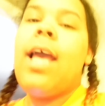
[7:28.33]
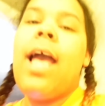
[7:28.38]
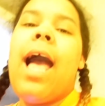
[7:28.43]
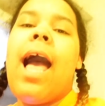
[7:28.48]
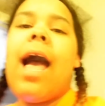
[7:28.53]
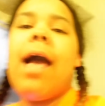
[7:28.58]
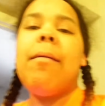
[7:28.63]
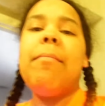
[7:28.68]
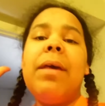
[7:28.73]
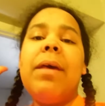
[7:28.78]

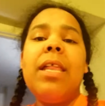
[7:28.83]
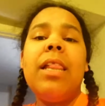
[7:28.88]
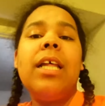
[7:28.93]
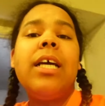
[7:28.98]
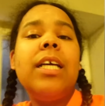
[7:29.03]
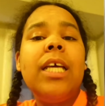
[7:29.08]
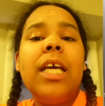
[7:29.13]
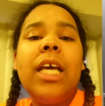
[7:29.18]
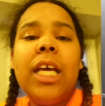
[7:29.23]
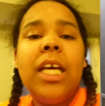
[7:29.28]
I'm in the
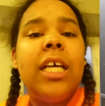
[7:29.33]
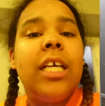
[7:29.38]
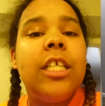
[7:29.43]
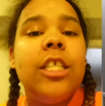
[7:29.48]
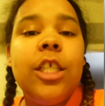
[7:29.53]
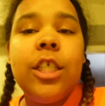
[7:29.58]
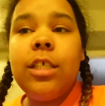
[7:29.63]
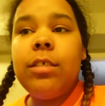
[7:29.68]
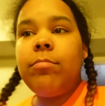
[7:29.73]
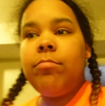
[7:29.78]

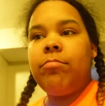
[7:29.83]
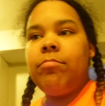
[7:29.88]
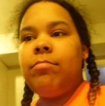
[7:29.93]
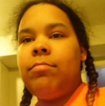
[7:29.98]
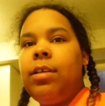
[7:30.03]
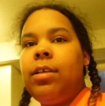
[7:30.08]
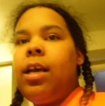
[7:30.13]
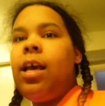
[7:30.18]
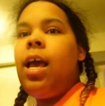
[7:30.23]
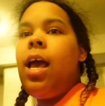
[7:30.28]
kitchen.
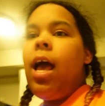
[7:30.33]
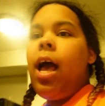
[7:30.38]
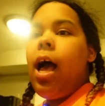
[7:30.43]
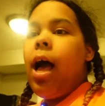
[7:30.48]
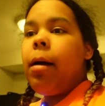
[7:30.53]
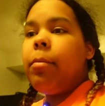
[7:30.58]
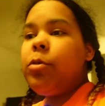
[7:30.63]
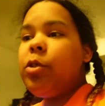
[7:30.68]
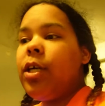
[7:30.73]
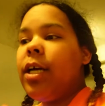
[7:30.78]

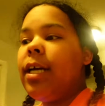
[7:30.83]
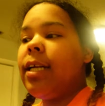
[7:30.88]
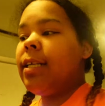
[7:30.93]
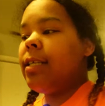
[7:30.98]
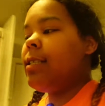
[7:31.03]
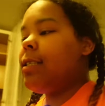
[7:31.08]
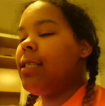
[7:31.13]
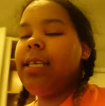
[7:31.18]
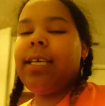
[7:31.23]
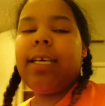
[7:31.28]
I'm trying to
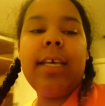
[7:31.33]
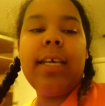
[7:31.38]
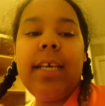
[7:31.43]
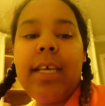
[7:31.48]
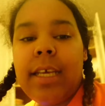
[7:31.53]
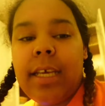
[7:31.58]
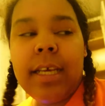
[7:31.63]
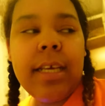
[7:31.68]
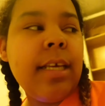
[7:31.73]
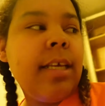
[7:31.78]

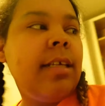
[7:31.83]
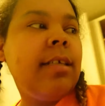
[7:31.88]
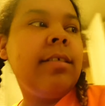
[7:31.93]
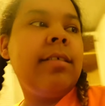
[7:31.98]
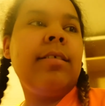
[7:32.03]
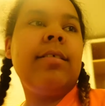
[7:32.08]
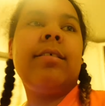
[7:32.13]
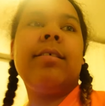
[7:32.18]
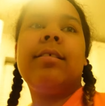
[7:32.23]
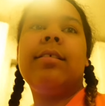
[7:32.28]
see.
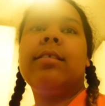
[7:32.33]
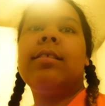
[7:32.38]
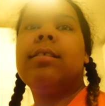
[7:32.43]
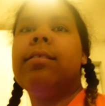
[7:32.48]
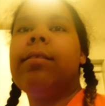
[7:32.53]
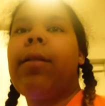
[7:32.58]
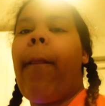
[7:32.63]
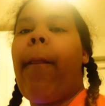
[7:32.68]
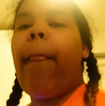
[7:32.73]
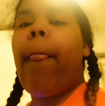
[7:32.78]

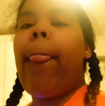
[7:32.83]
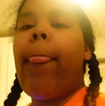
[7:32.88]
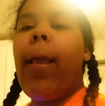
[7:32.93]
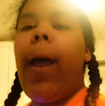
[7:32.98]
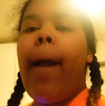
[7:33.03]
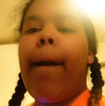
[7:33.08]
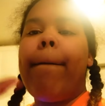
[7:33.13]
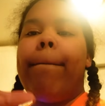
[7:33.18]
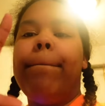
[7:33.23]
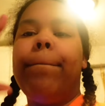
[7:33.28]

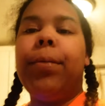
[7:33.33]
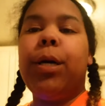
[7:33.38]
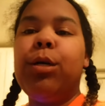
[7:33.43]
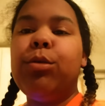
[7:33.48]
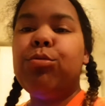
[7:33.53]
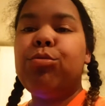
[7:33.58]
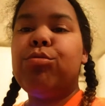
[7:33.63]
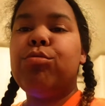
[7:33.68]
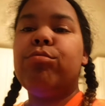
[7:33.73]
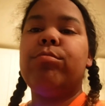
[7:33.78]
Boom.
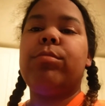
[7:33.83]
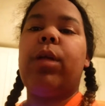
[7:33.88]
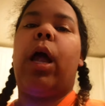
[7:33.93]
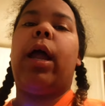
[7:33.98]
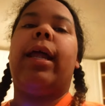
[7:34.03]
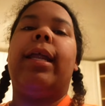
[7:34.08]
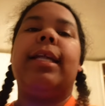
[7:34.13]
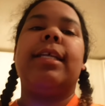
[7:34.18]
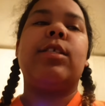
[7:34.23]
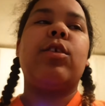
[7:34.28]
All
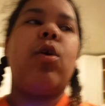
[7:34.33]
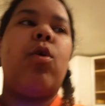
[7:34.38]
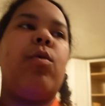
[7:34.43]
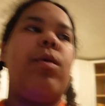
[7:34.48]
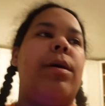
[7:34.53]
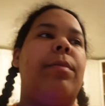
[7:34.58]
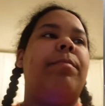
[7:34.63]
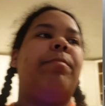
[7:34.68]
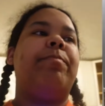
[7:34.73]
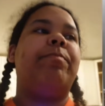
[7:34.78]
right, let's go
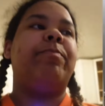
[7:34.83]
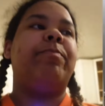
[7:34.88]
up